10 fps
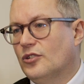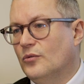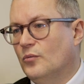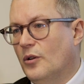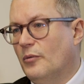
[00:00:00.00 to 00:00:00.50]
so
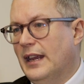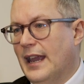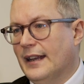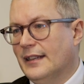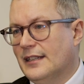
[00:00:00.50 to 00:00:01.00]
what we
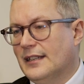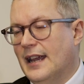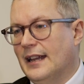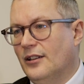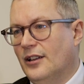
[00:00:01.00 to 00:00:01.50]
get
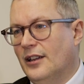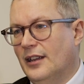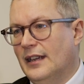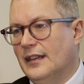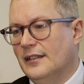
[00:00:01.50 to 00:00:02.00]
instead now
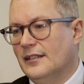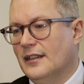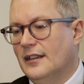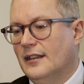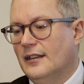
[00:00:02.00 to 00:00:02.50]
is,
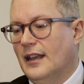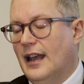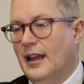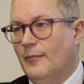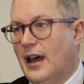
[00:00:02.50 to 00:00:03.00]

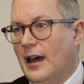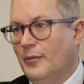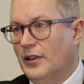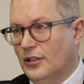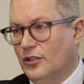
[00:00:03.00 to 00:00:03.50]
I'm
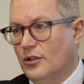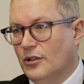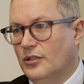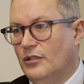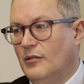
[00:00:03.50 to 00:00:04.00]
happier to
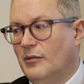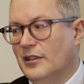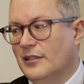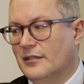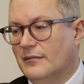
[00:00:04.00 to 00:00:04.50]
talk to you
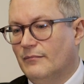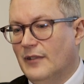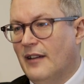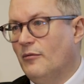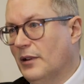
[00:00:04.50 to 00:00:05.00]
because
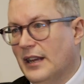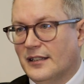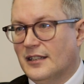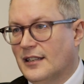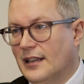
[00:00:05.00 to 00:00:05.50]
everybody
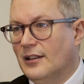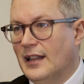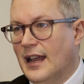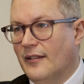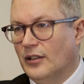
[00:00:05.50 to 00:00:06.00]
else is clearly
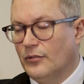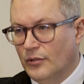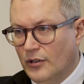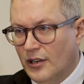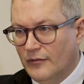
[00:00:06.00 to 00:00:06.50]
having their
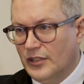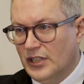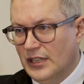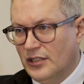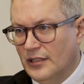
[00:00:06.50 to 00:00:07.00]
own
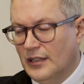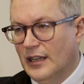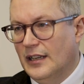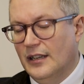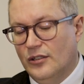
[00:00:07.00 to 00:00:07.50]
conversation.
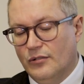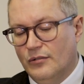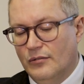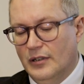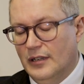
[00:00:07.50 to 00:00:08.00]

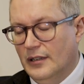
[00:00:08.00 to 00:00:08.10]
So